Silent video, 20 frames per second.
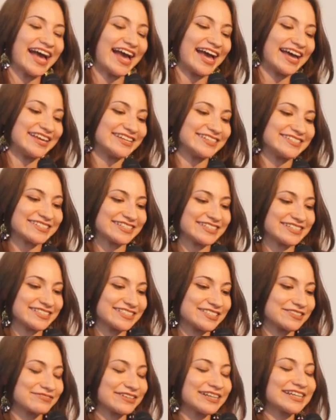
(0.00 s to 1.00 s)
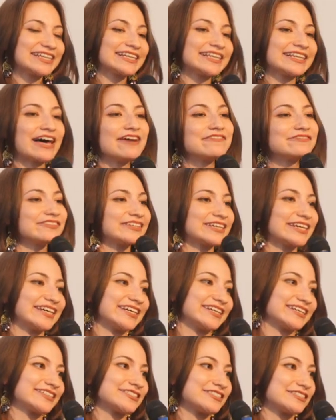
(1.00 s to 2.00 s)
And it's really
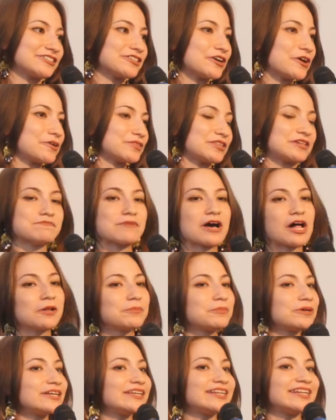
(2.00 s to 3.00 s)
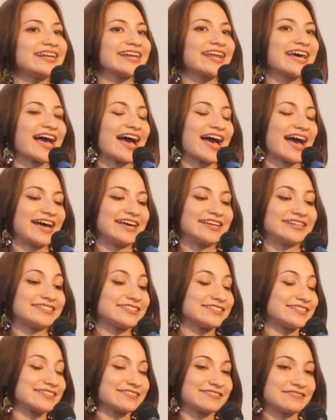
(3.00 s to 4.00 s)
lovely to know that Melbourne
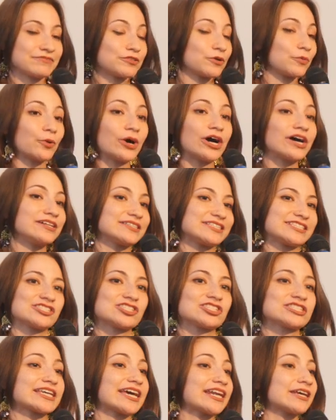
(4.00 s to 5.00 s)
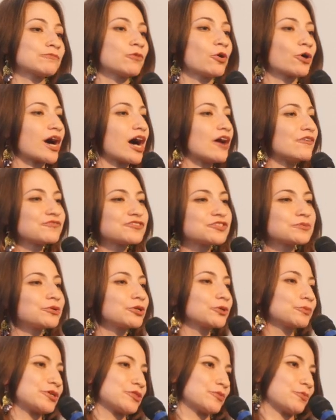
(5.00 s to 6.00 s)
and the world is just getting more
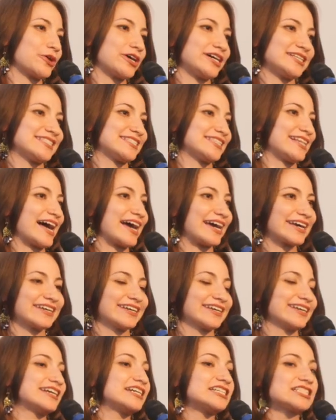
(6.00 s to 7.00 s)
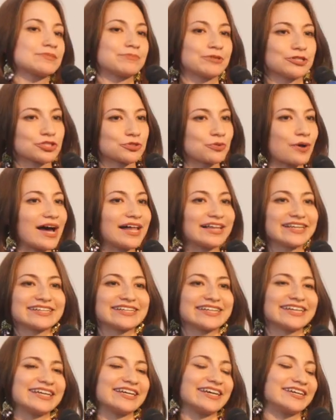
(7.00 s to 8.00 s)
comfortable with words like
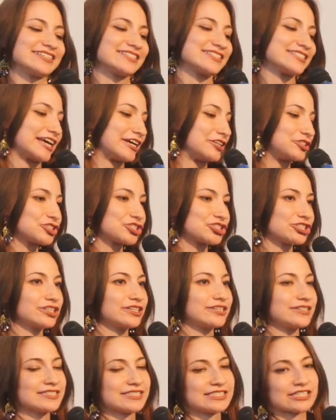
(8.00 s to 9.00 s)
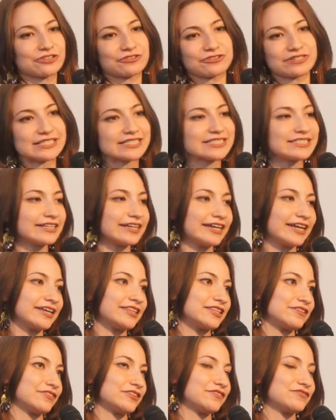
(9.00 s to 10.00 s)
spirituality and ascension and synchronicity
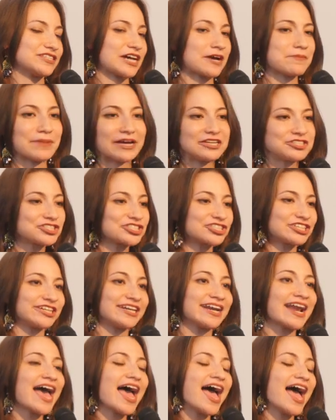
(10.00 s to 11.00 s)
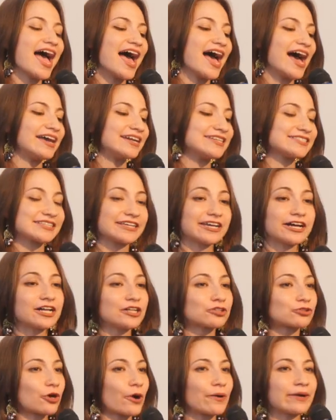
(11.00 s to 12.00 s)
and the fifth dimension. And as a
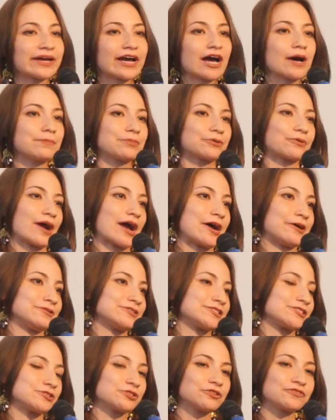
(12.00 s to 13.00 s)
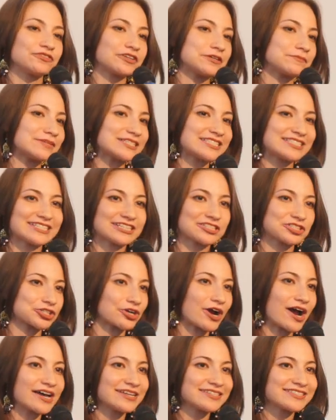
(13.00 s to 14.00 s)
girl growing up around Sufi mystic
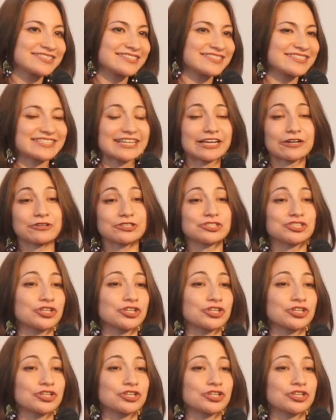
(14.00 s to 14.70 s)
trance and sacred